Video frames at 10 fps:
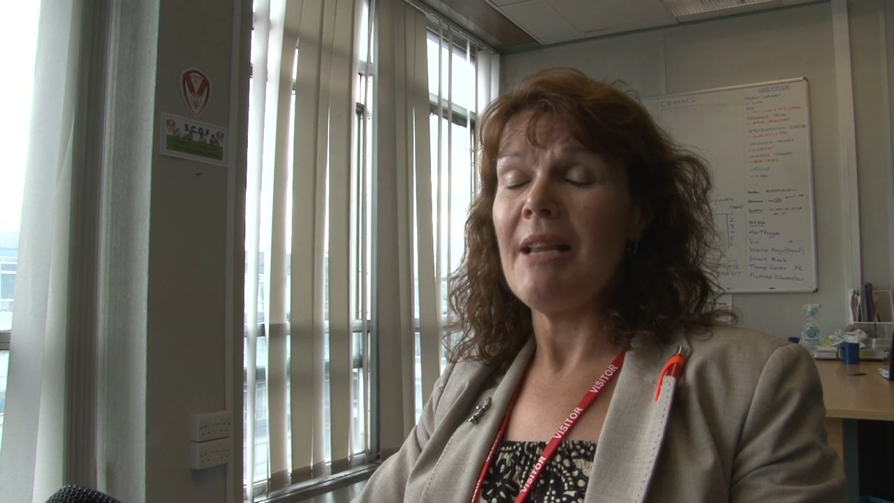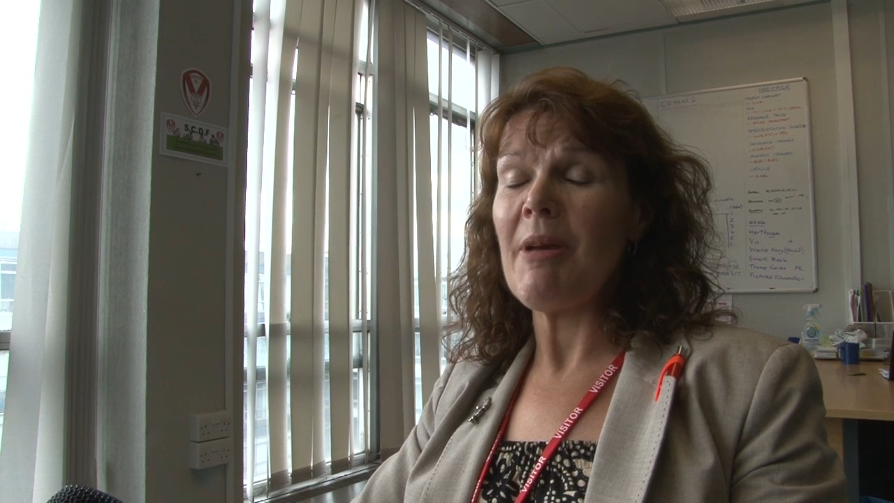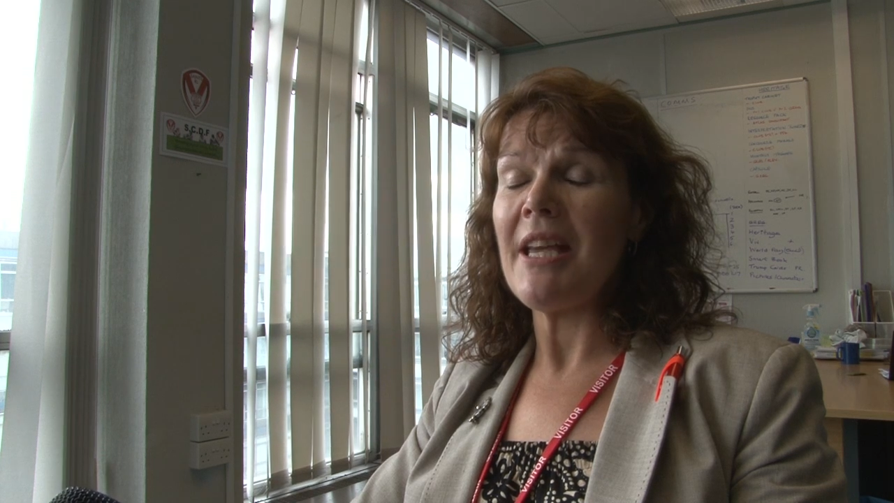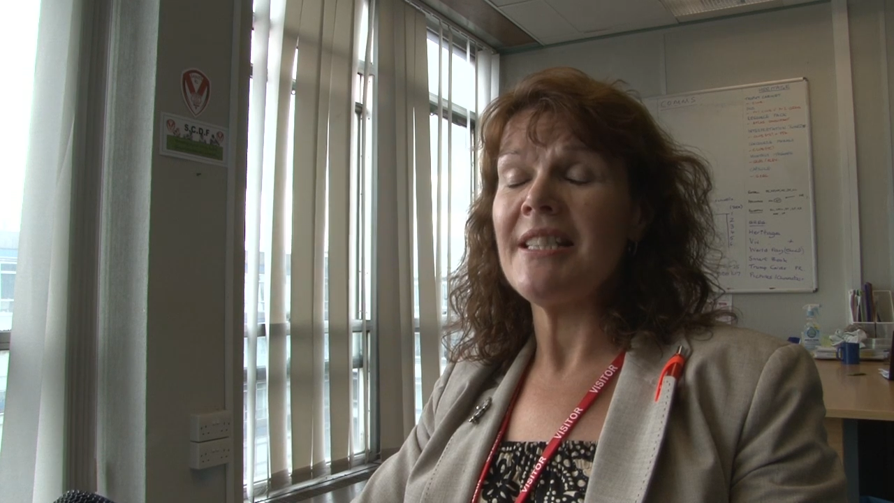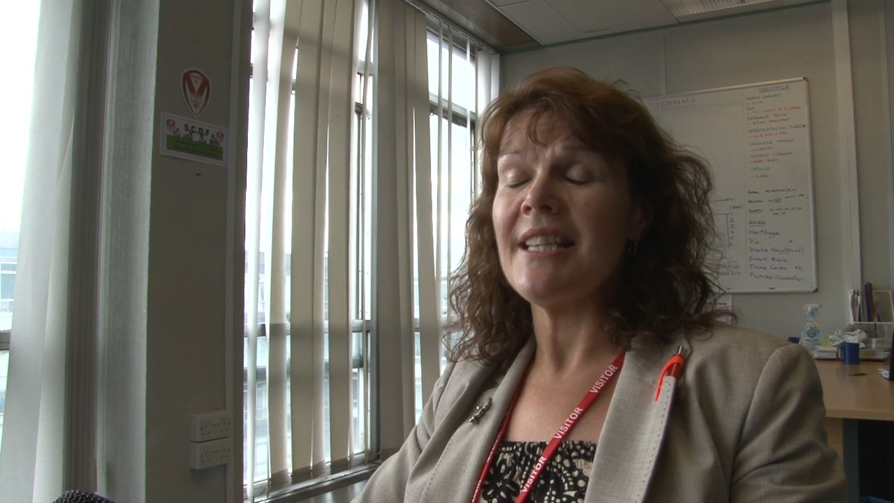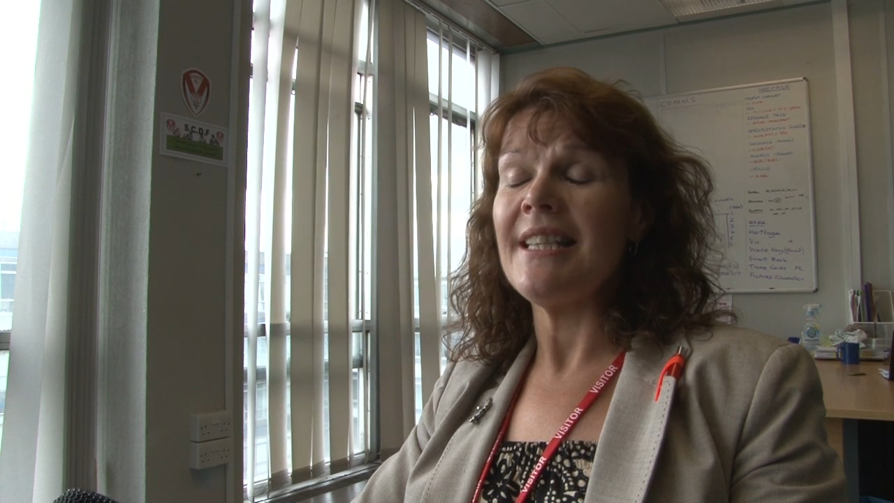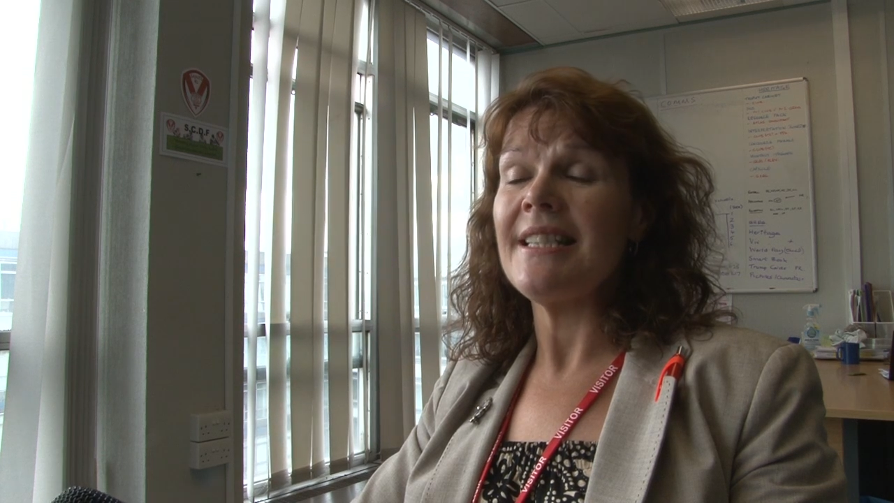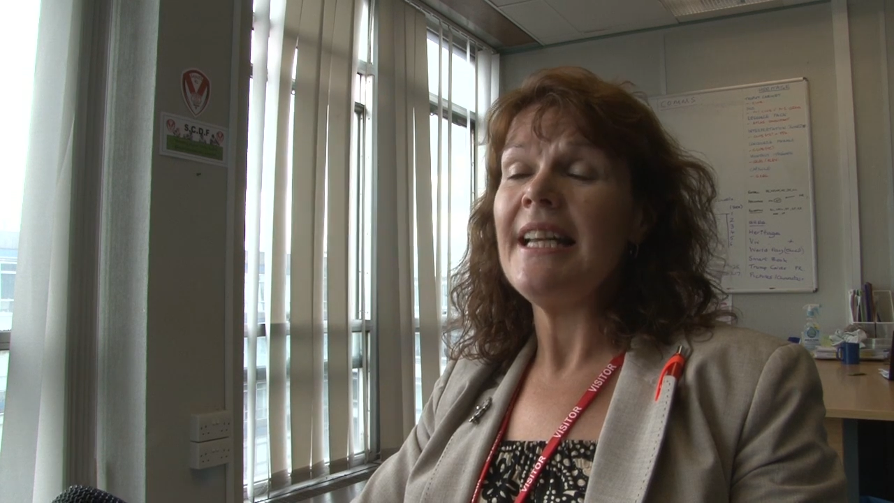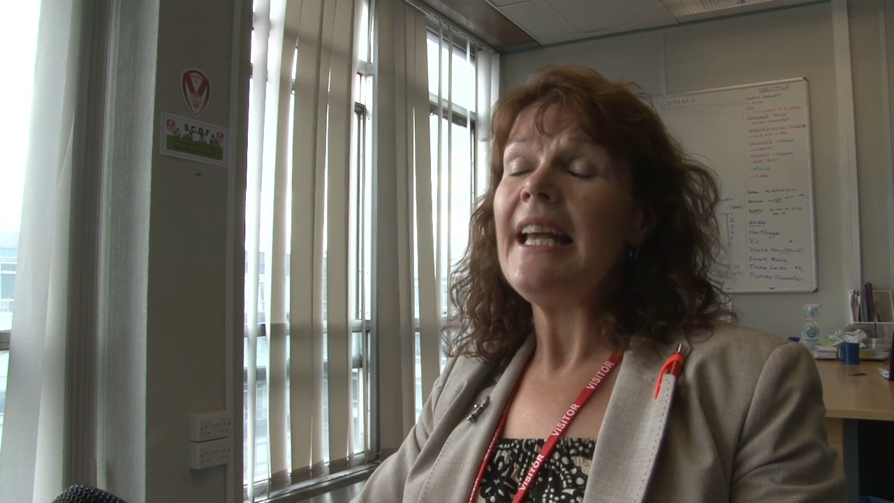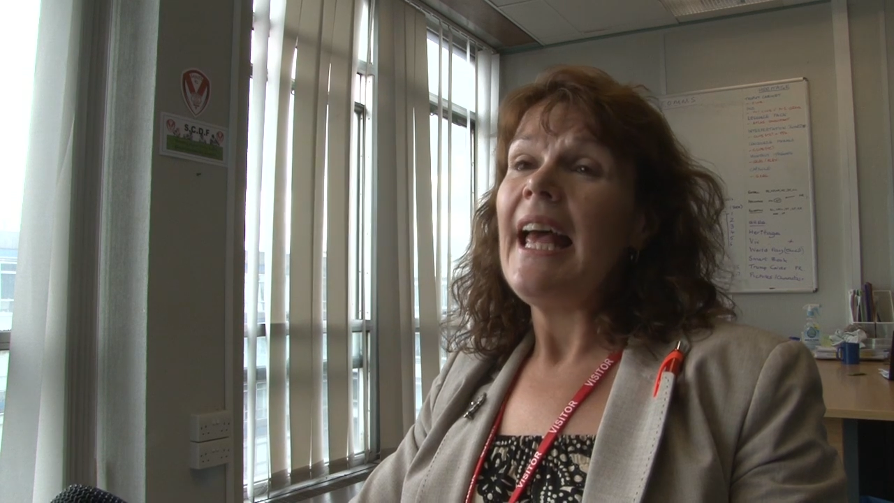basis.
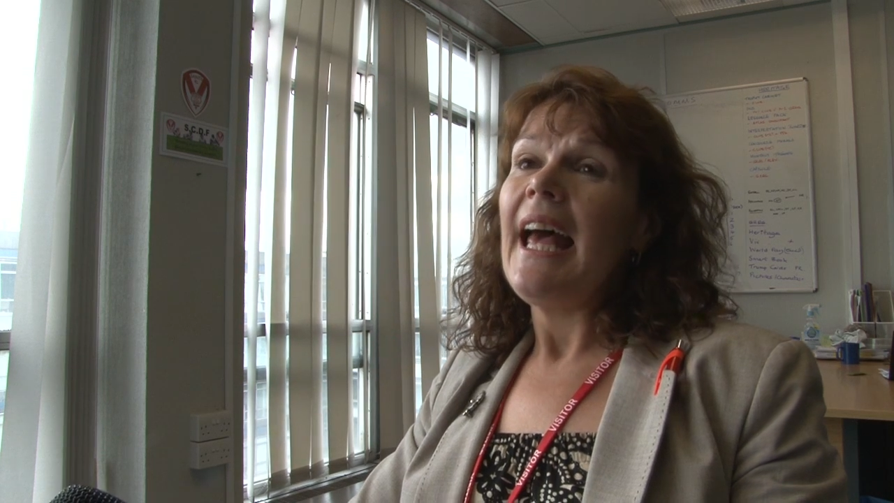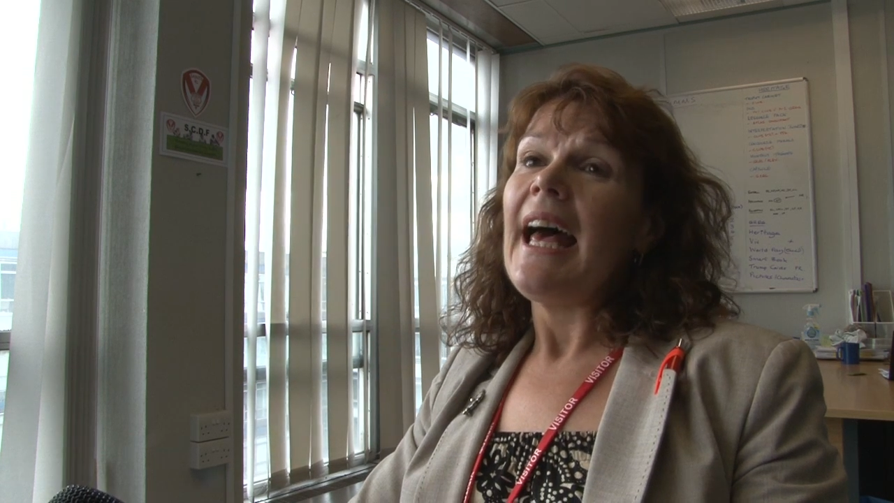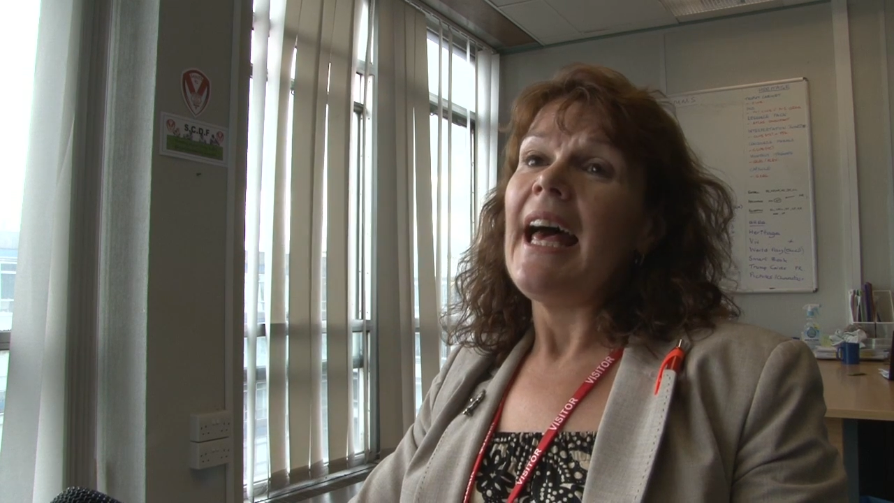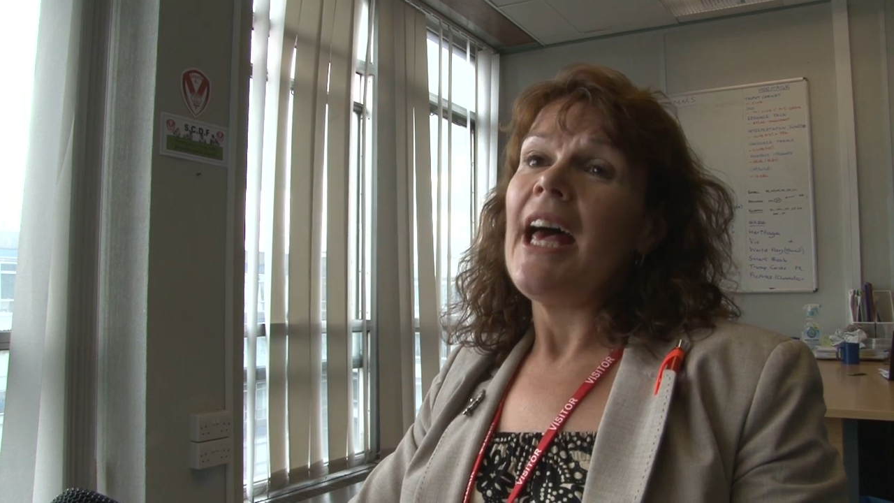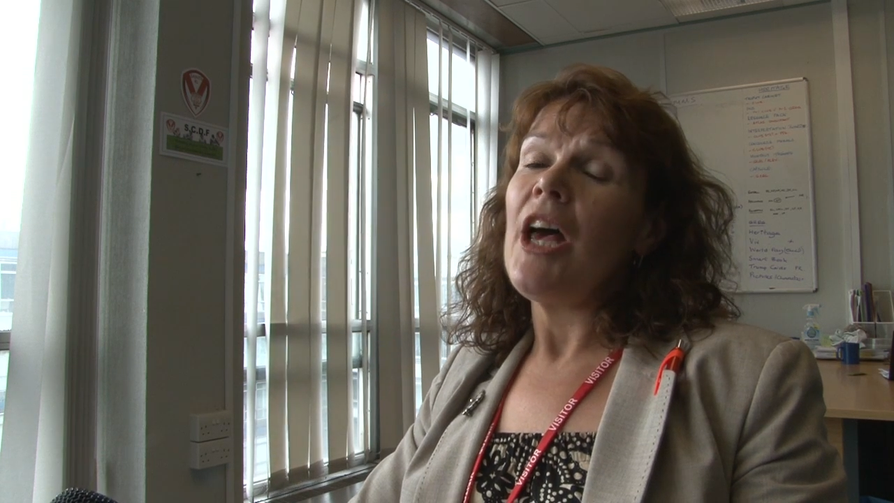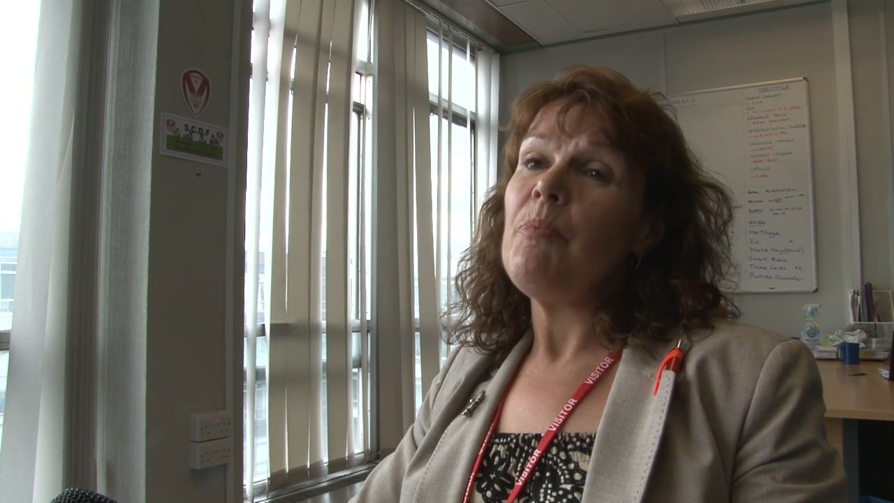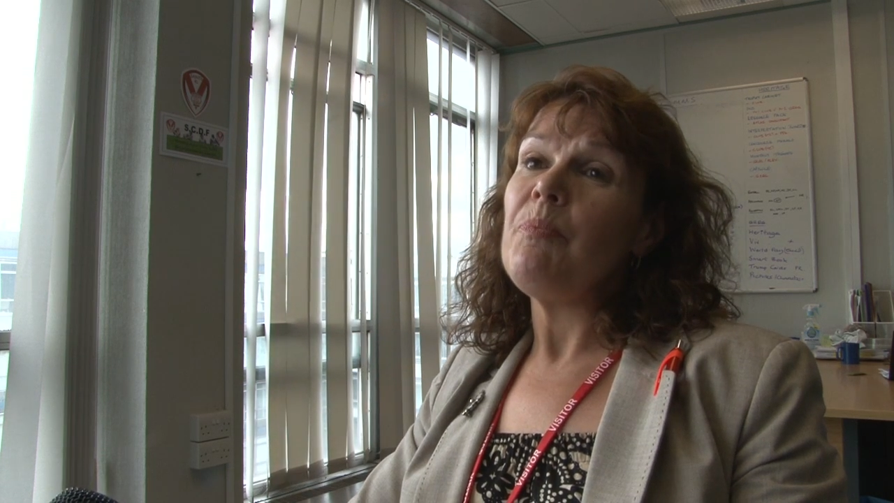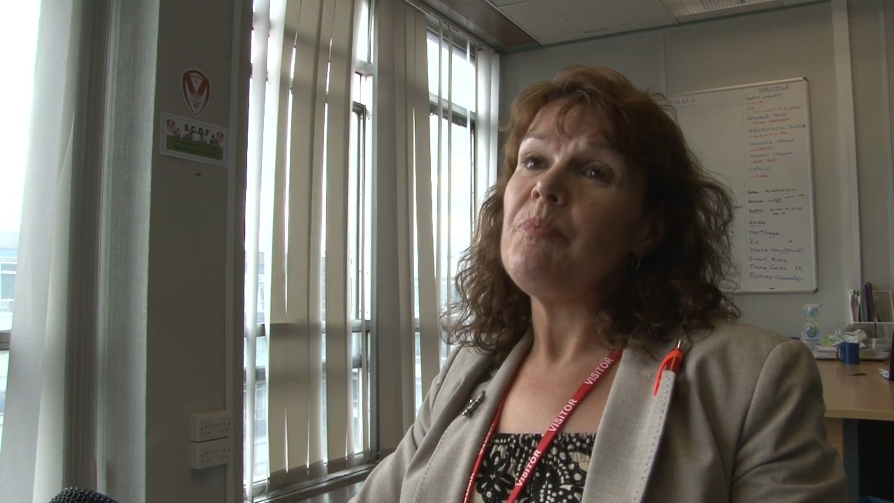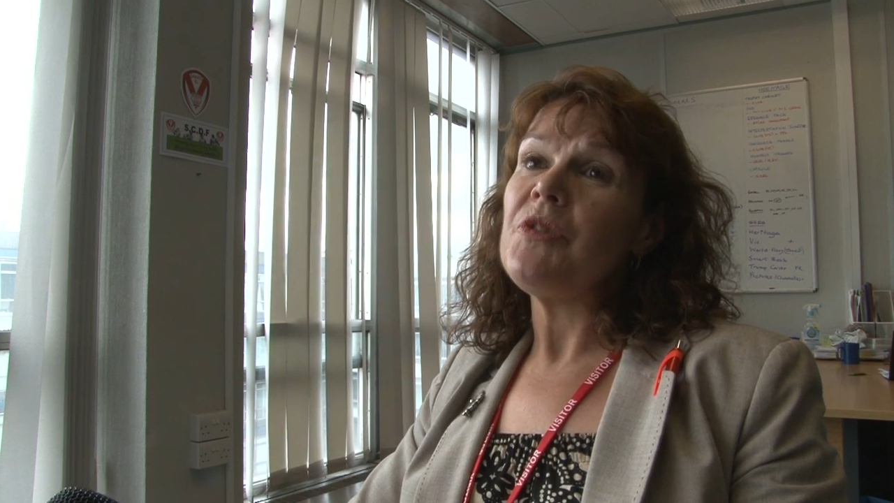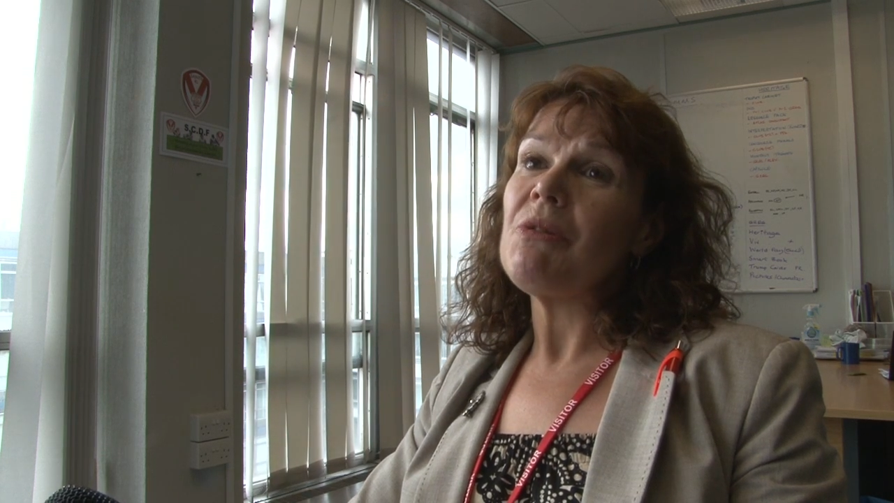
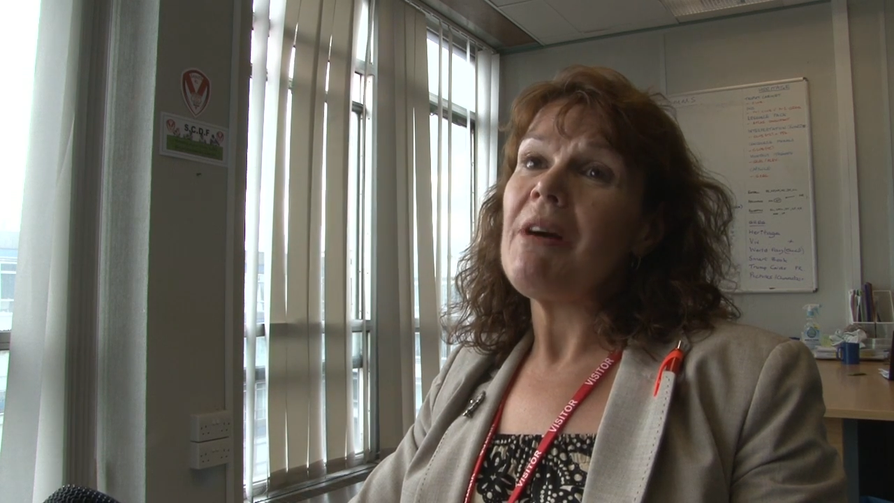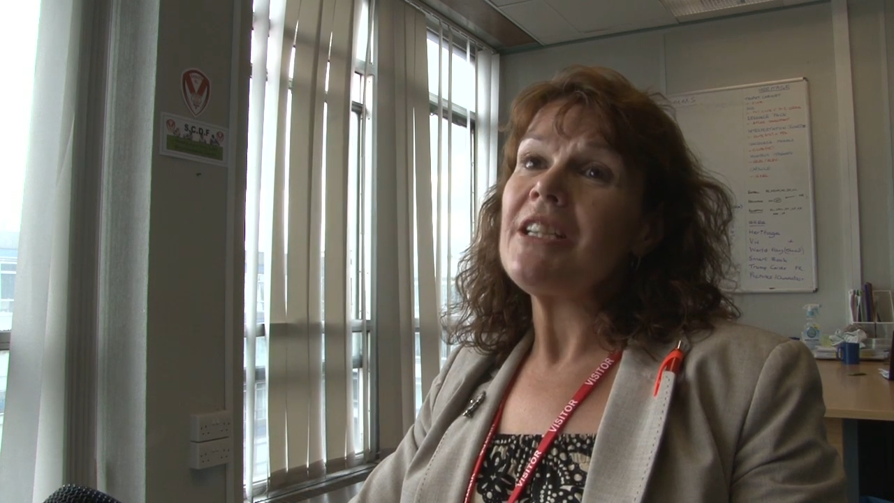To